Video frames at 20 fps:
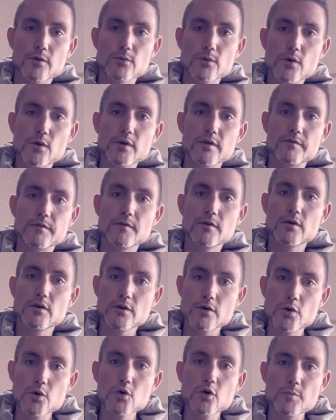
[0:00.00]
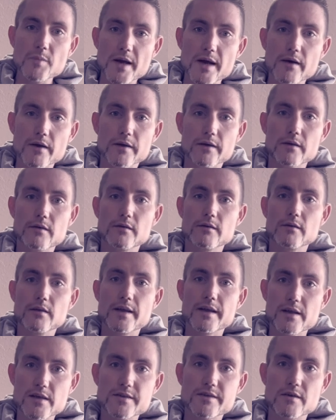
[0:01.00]
role of cool parent
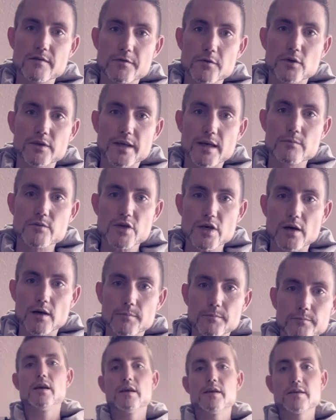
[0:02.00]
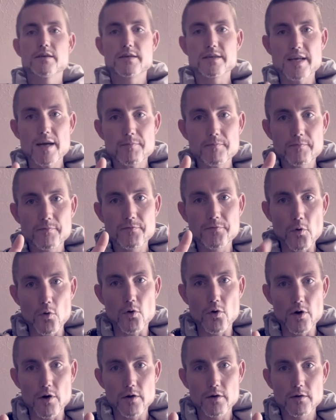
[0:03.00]
like it's their full-time job. Step
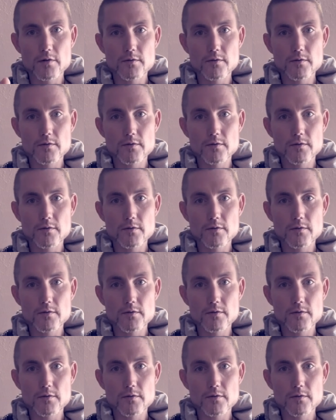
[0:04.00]
4.